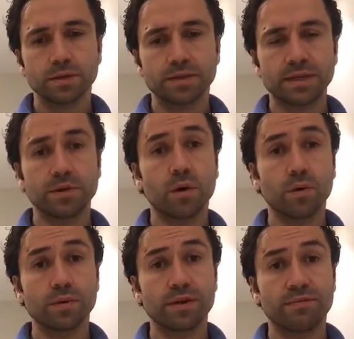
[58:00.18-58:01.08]
they
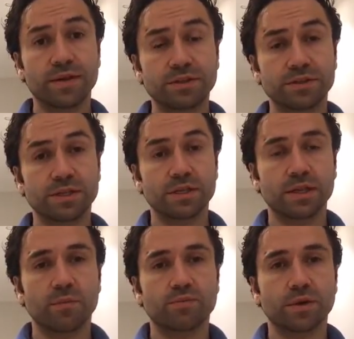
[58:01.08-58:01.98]
know that eventually
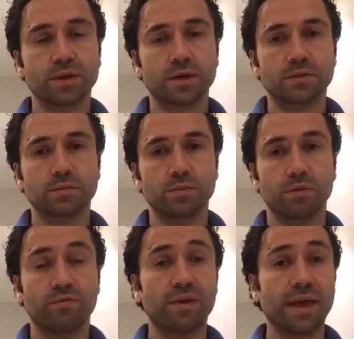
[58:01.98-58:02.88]
that product will
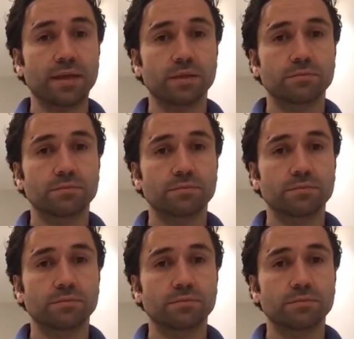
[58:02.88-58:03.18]
fail